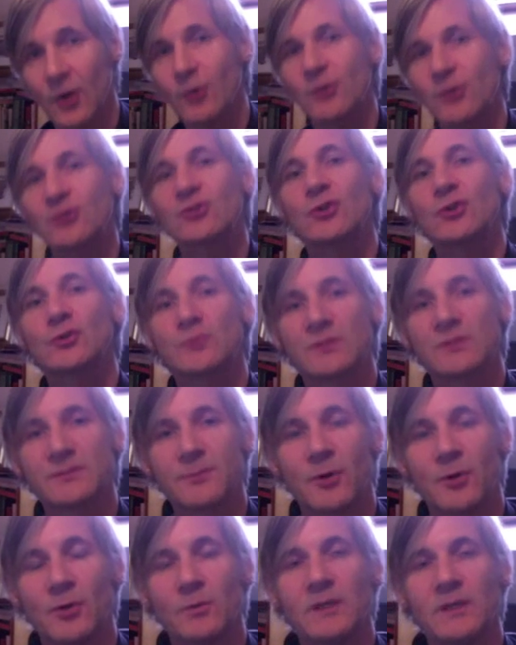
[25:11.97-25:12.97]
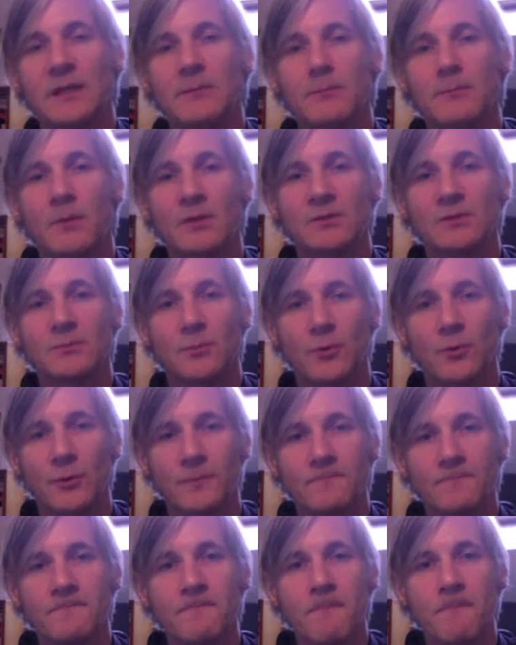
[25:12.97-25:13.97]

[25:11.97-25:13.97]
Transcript: How do schools respond? We need much more